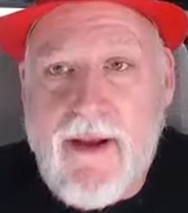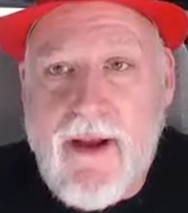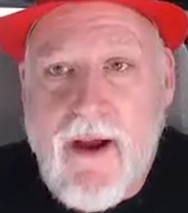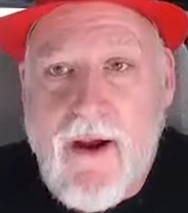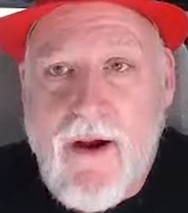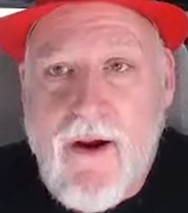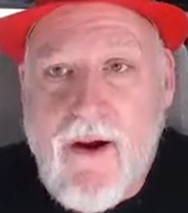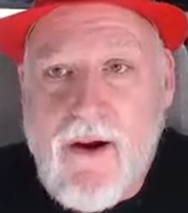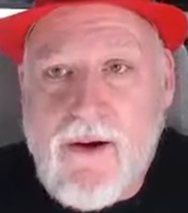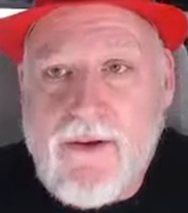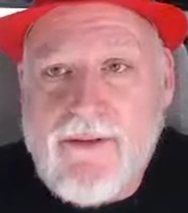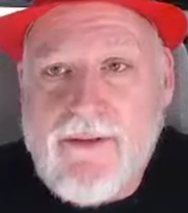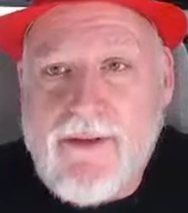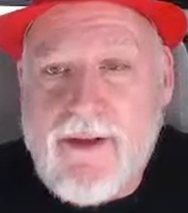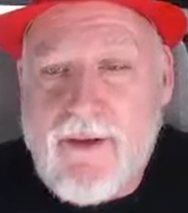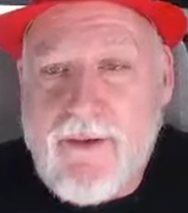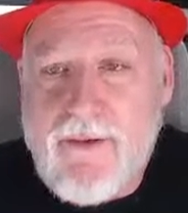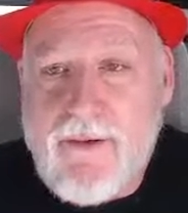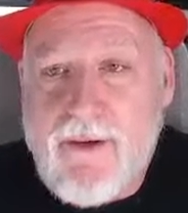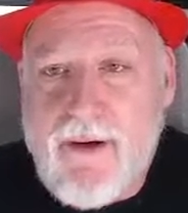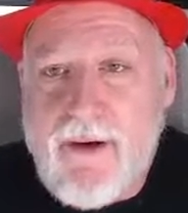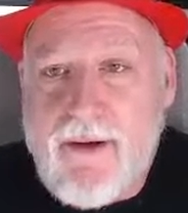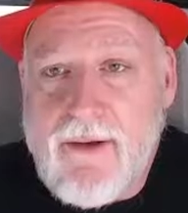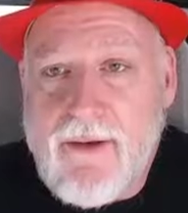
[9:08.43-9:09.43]
Our
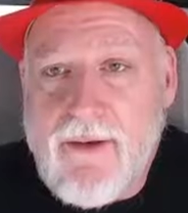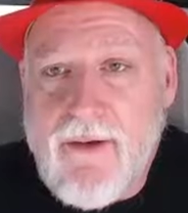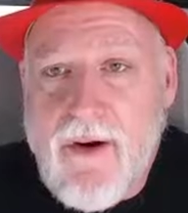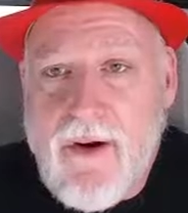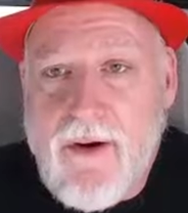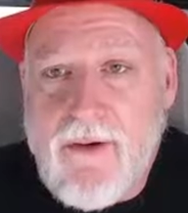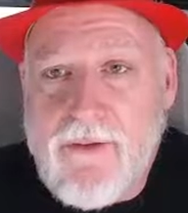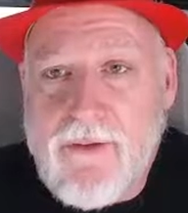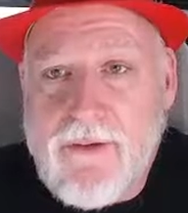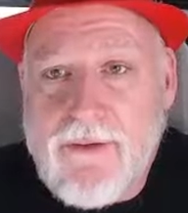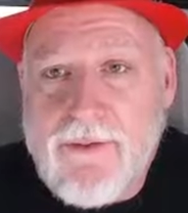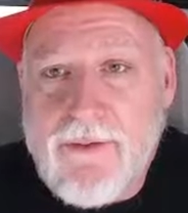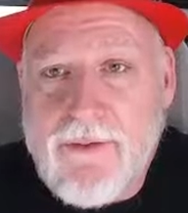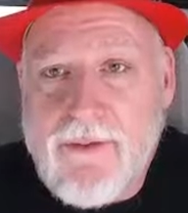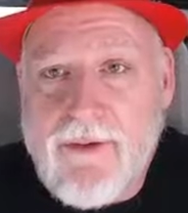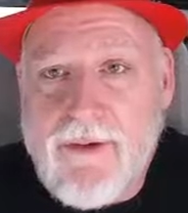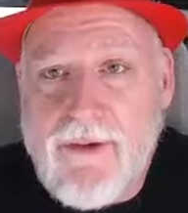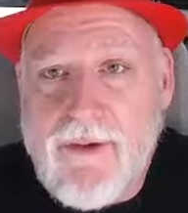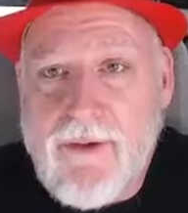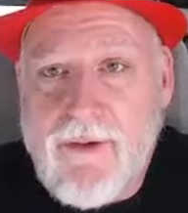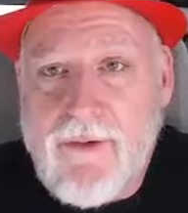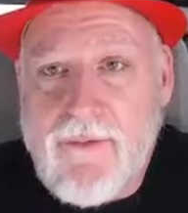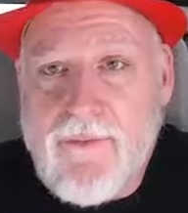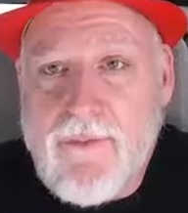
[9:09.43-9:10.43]
centering on the card looks really
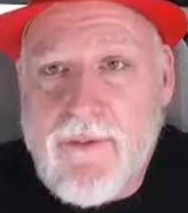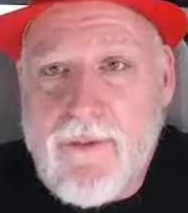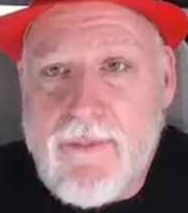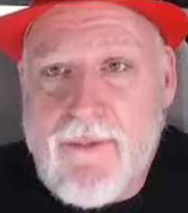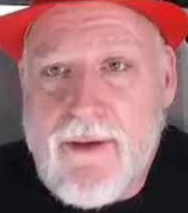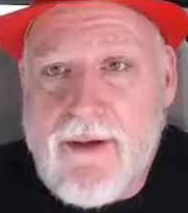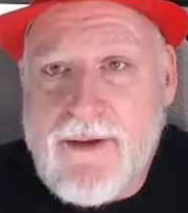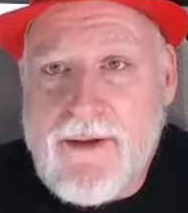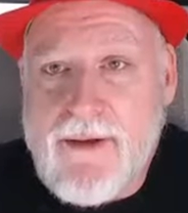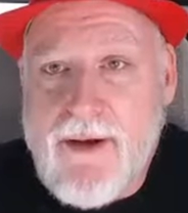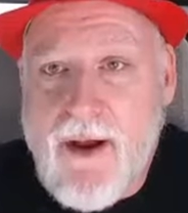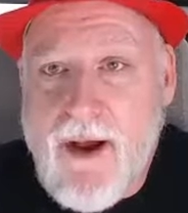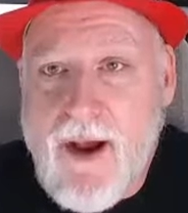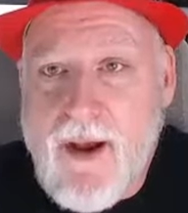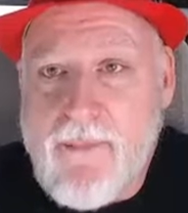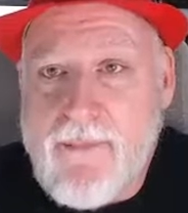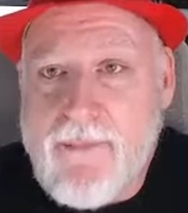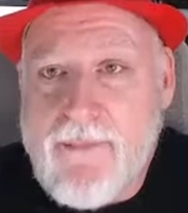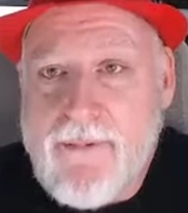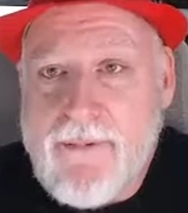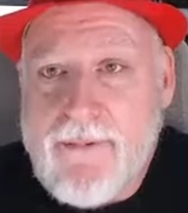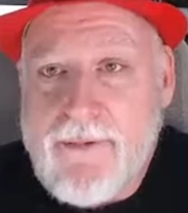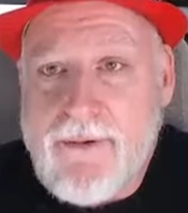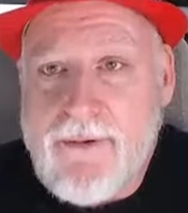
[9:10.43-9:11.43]
good from the
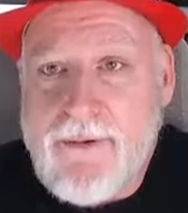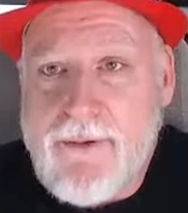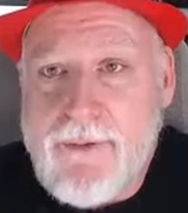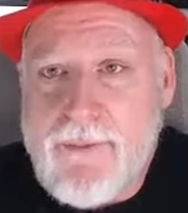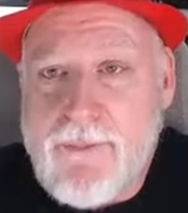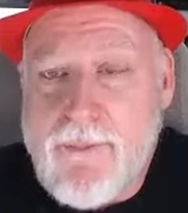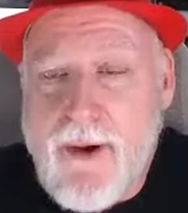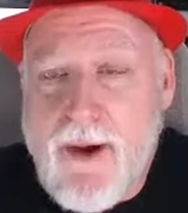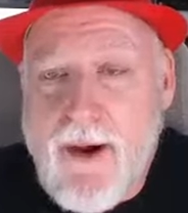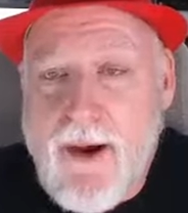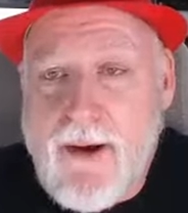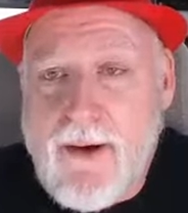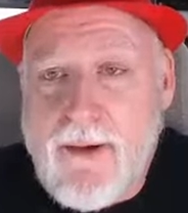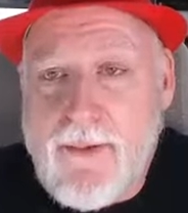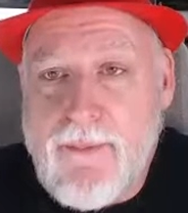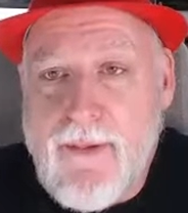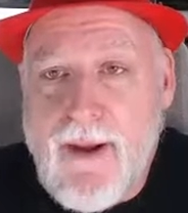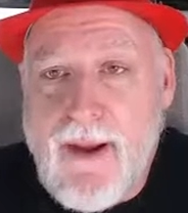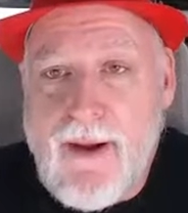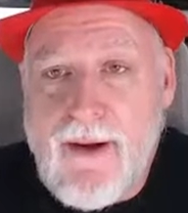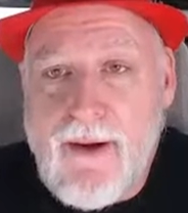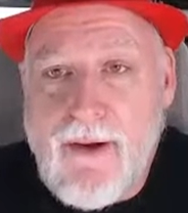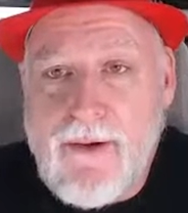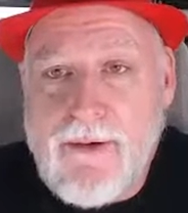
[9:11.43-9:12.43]
top to the bottom
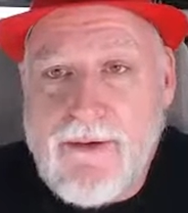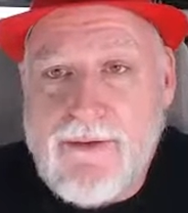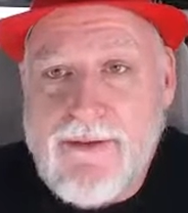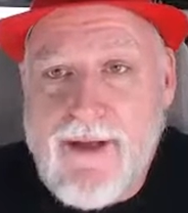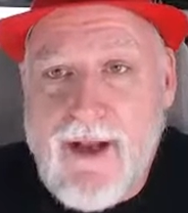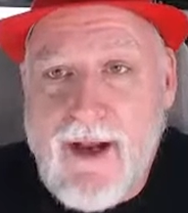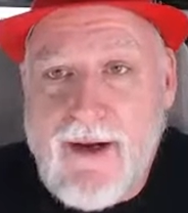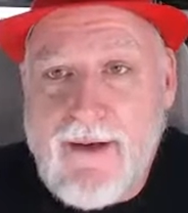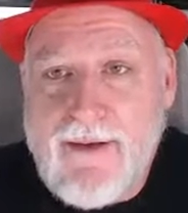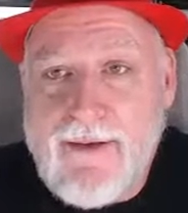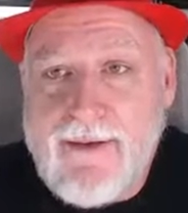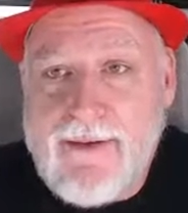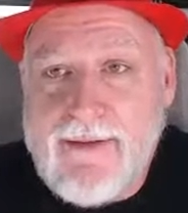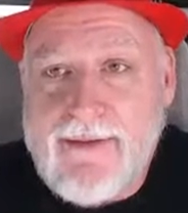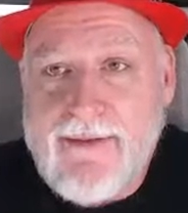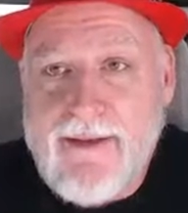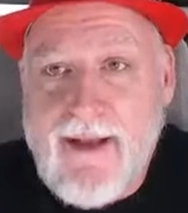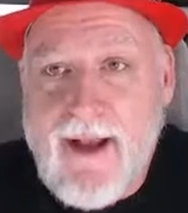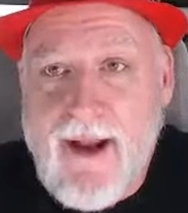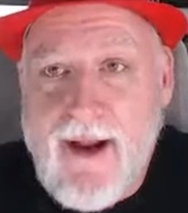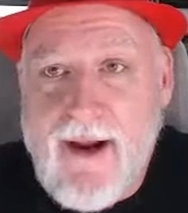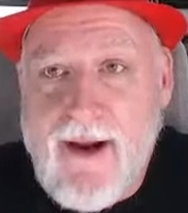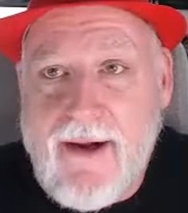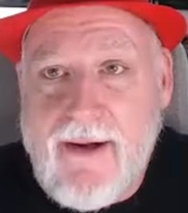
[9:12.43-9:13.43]
and our side to
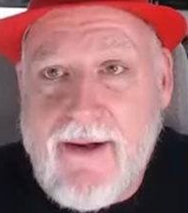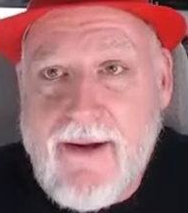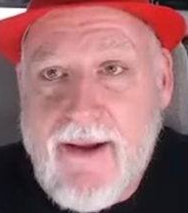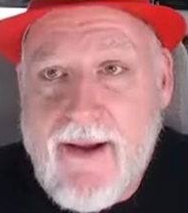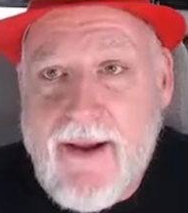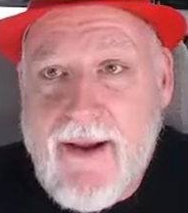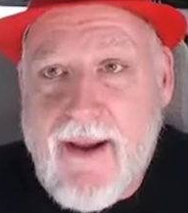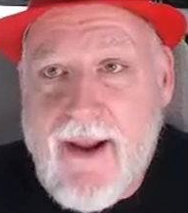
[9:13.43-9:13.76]
side.